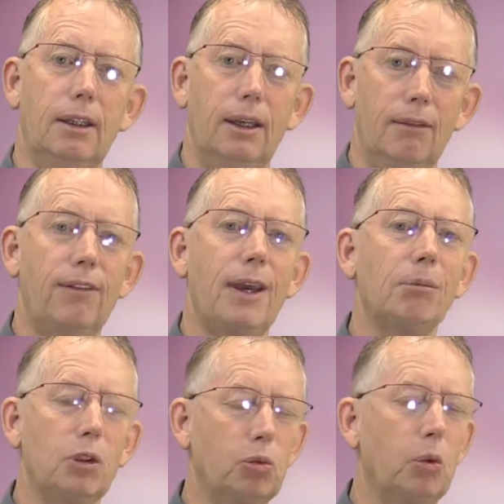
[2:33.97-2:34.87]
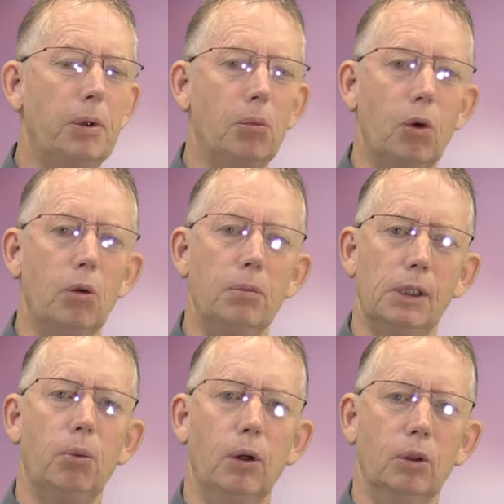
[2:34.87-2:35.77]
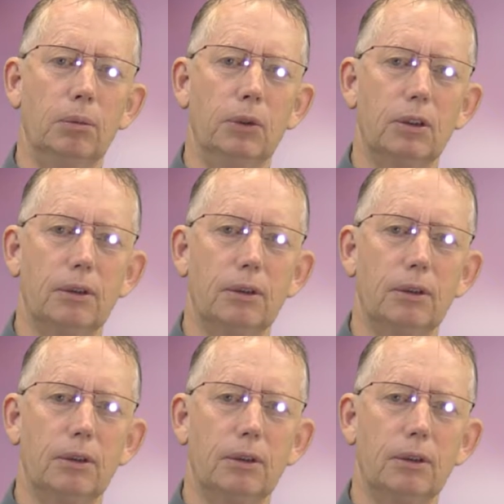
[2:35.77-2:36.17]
and families will be warmly welcomed.